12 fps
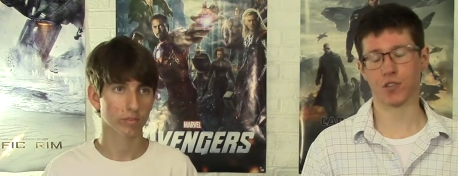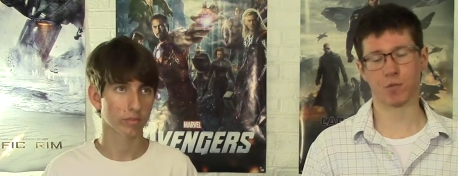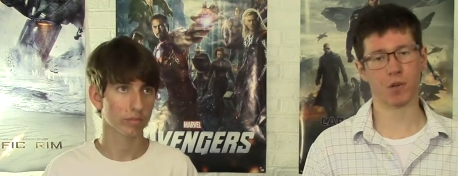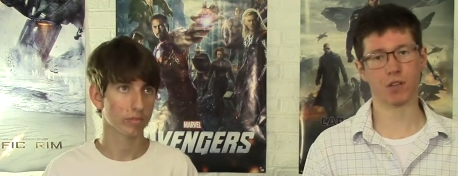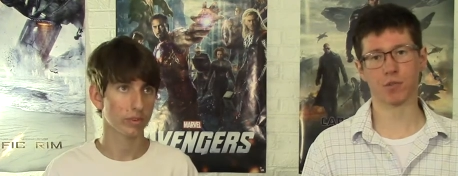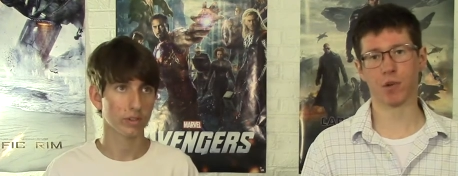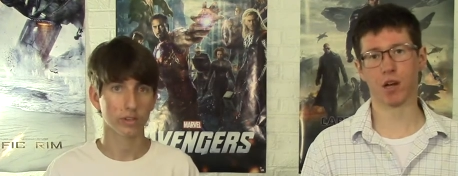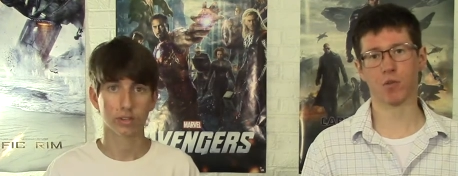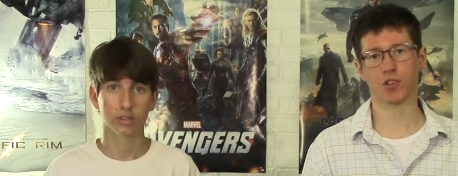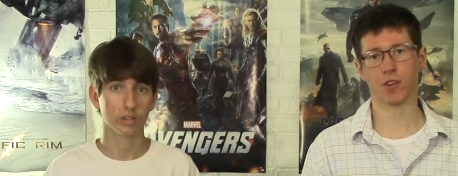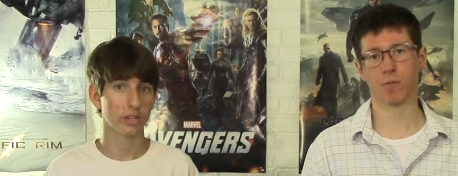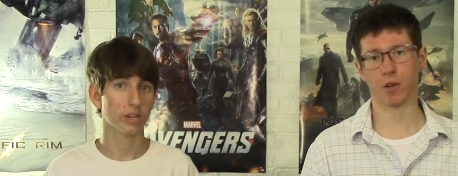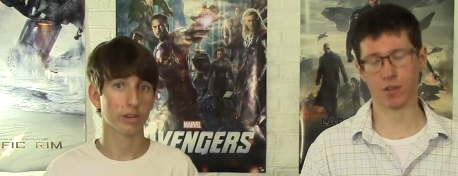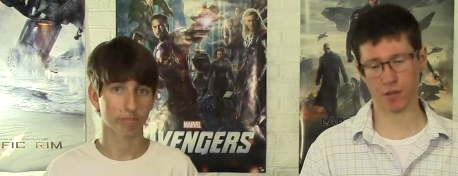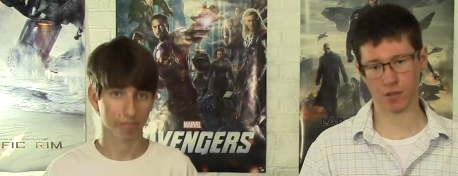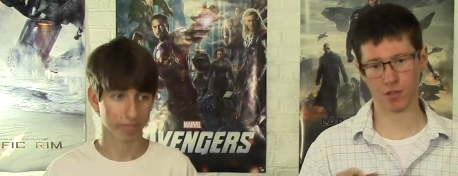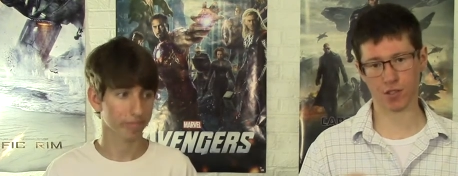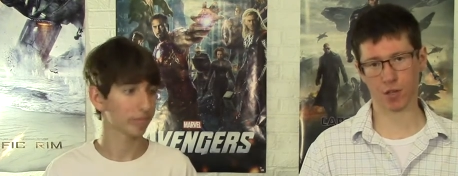Speaker 1: system. It doesn't matter what you have, but
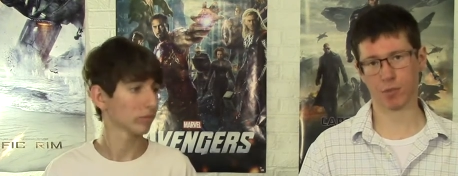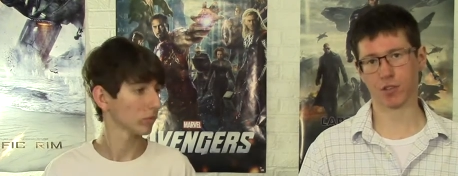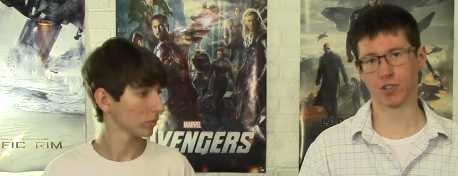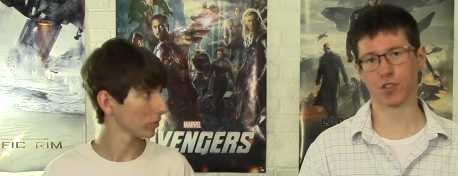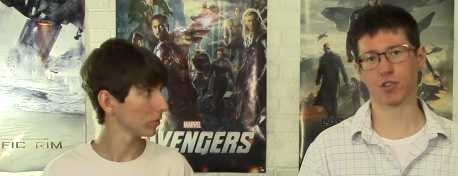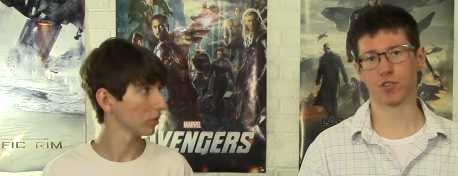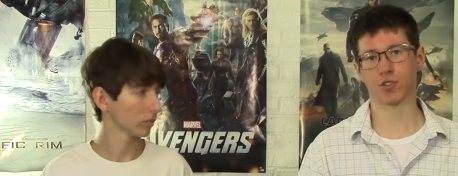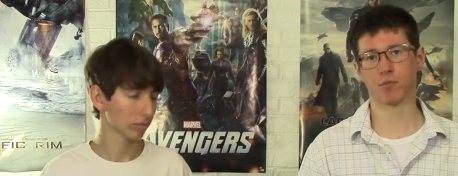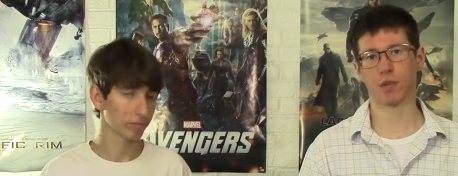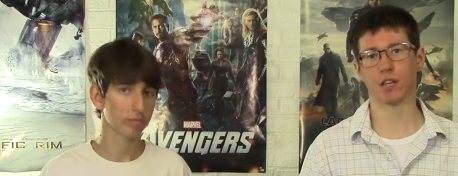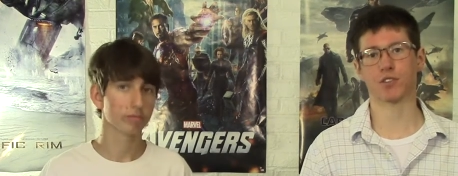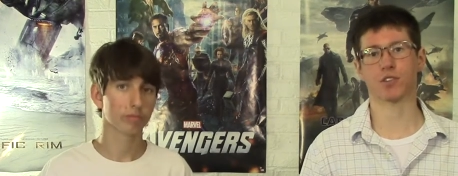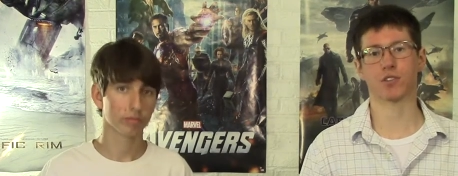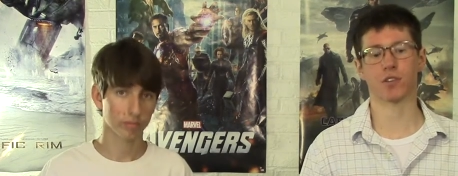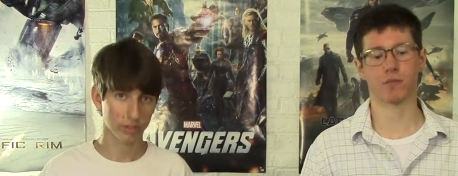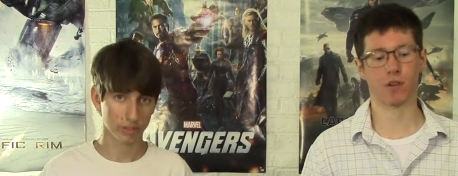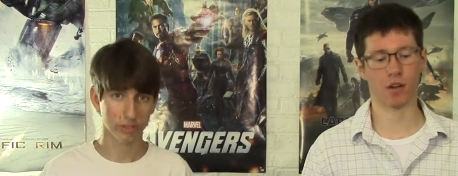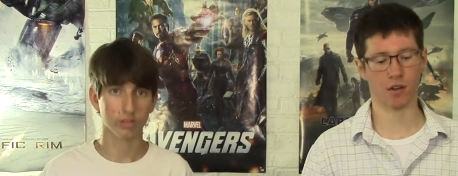this is something that you can use some basic
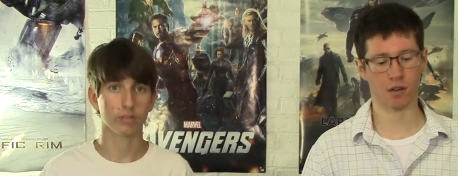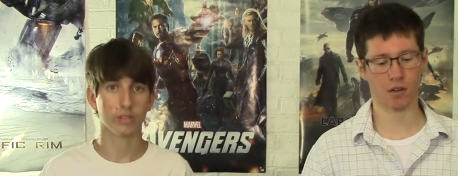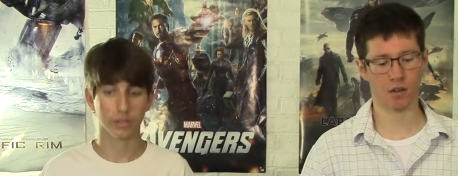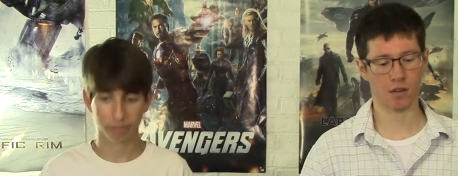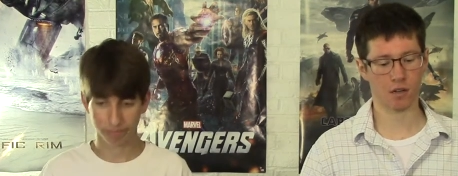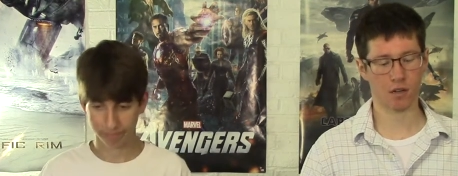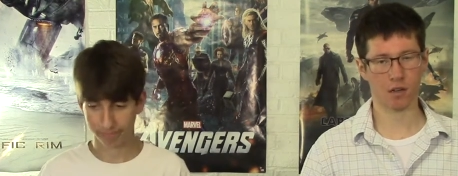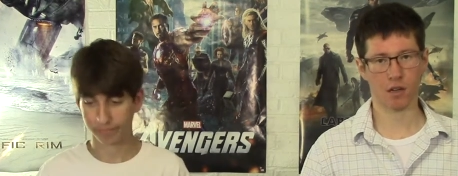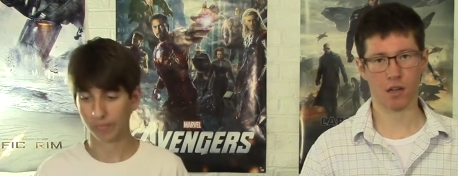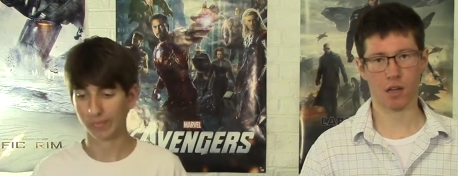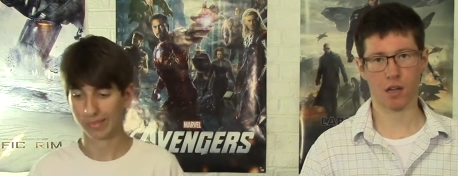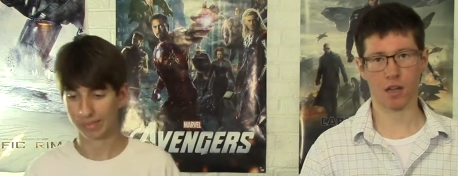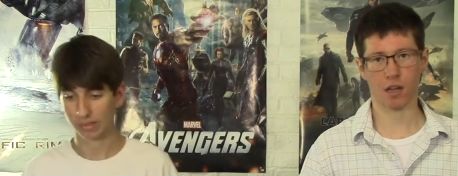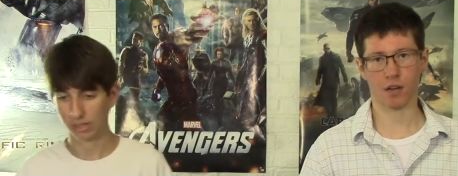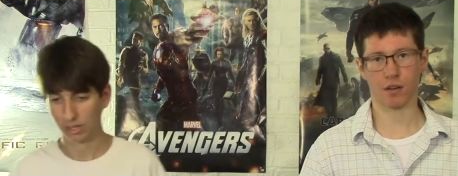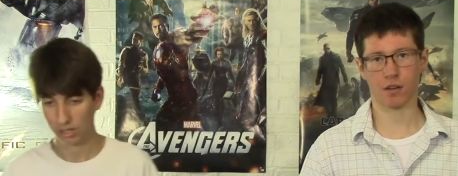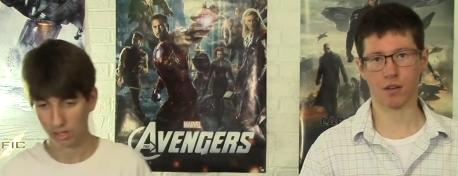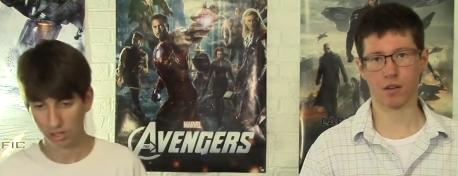stuff on. Yep.
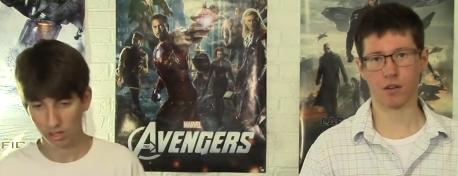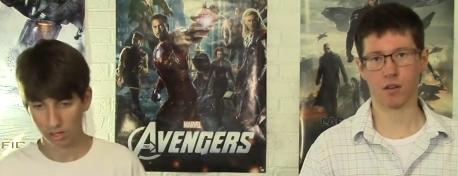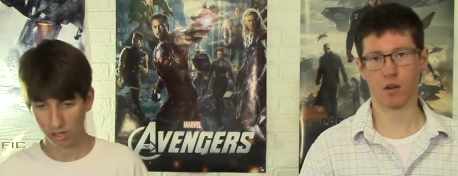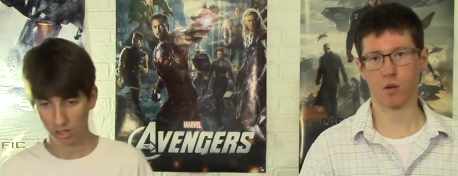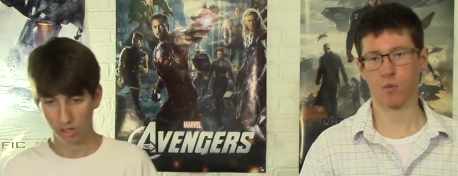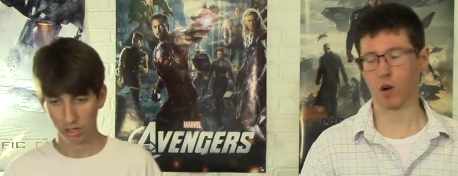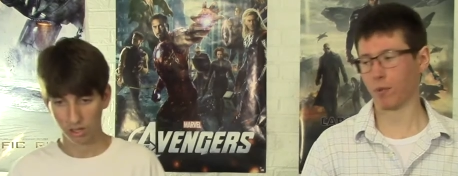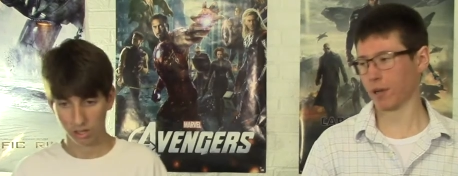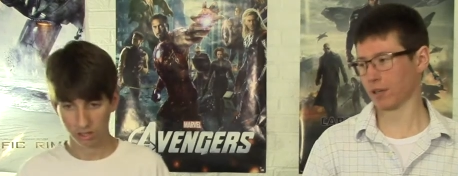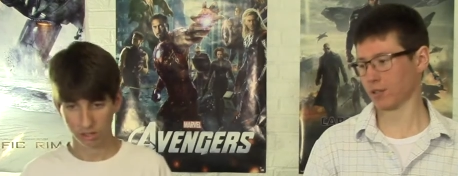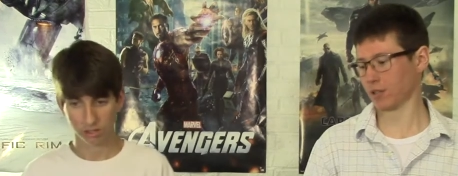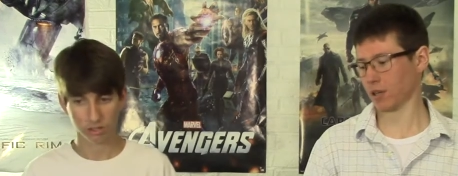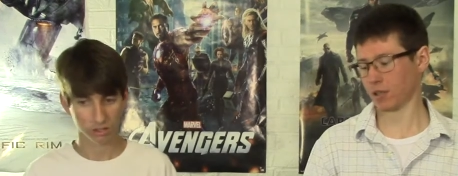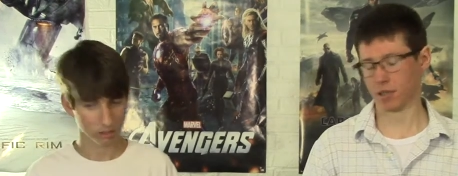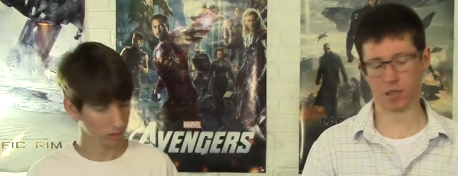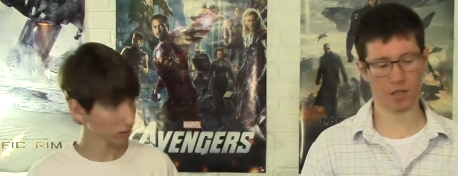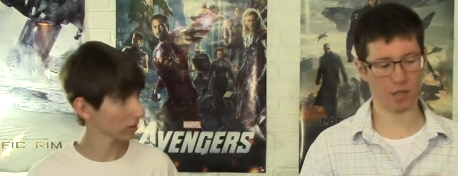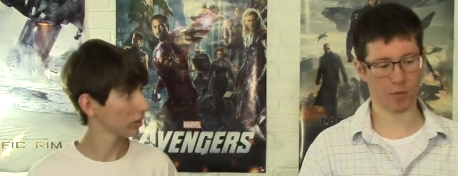And uh, while Mike is
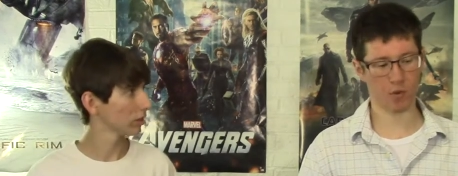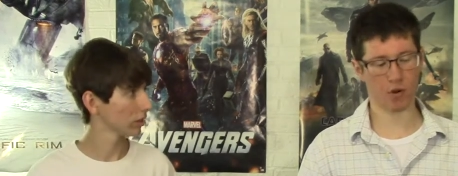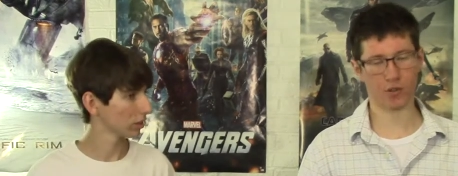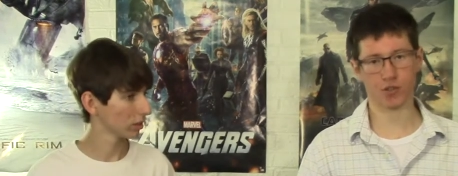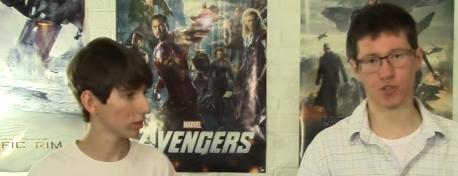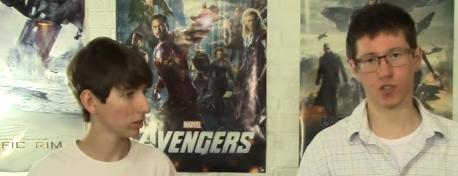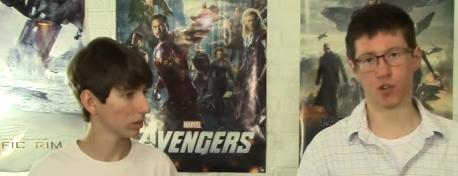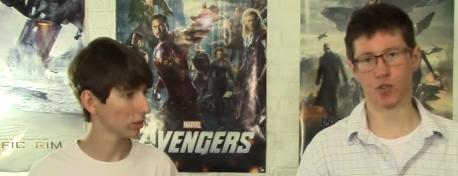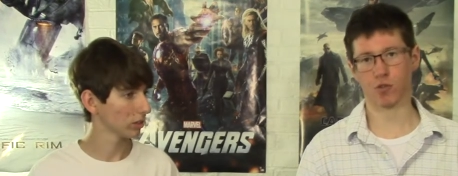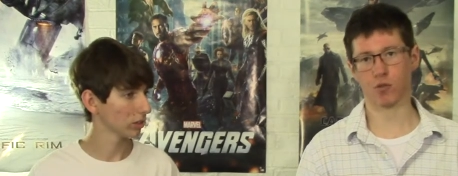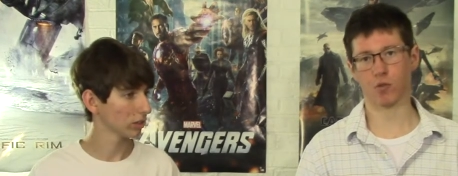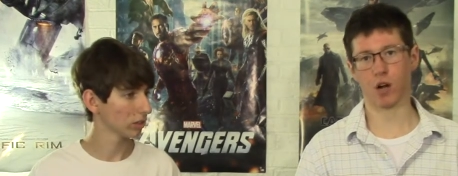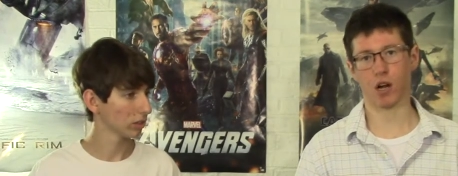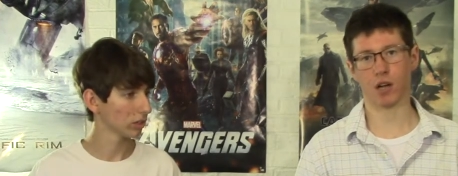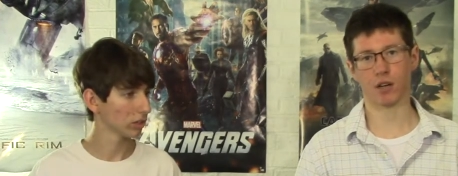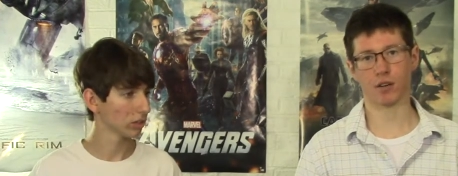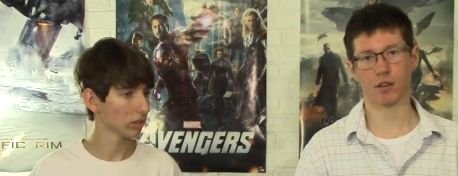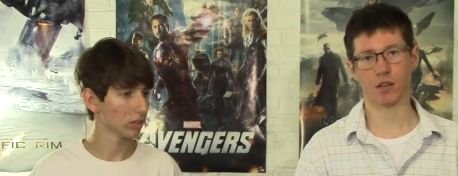talking, I'm going to show you
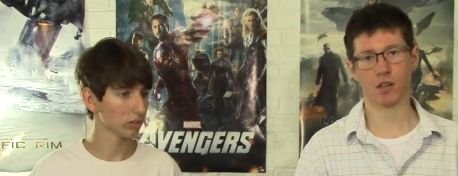on